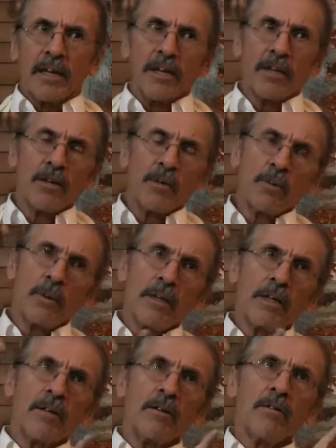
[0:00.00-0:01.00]
you
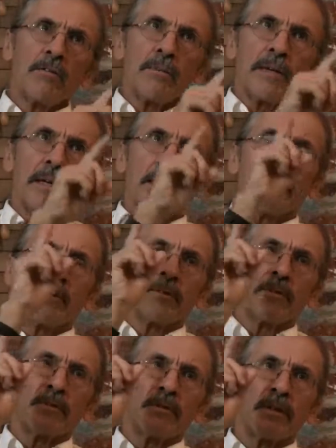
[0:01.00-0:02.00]
will be
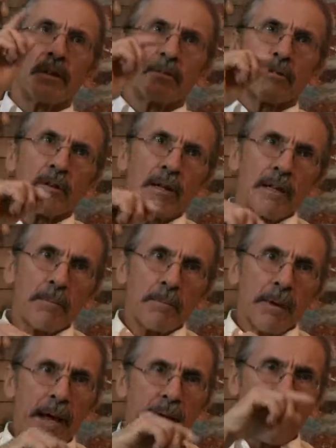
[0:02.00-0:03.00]
able to create a
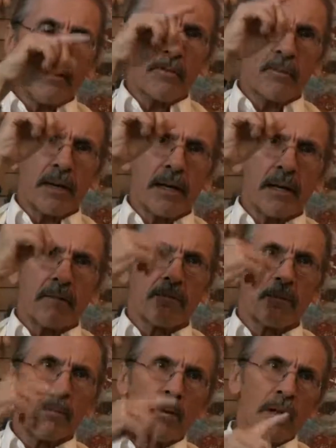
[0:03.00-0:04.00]
pathway
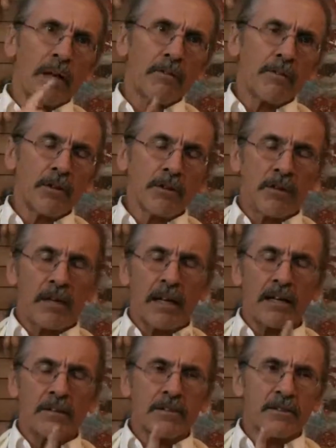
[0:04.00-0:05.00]
from whatever your
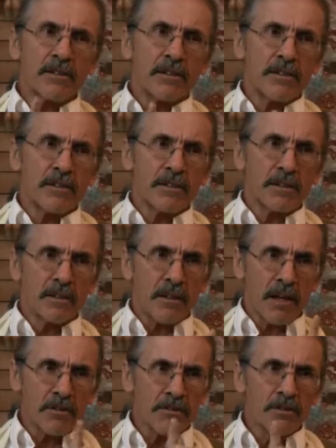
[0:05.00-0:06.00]

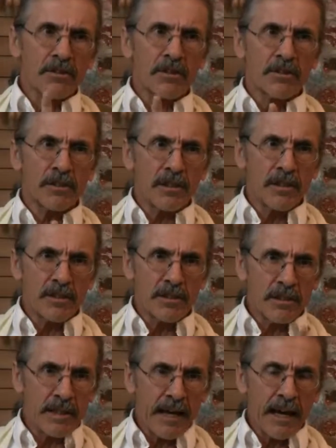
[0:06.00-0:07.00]
consciousness
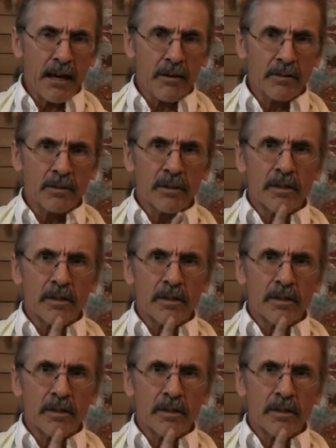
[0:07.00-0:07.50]
is now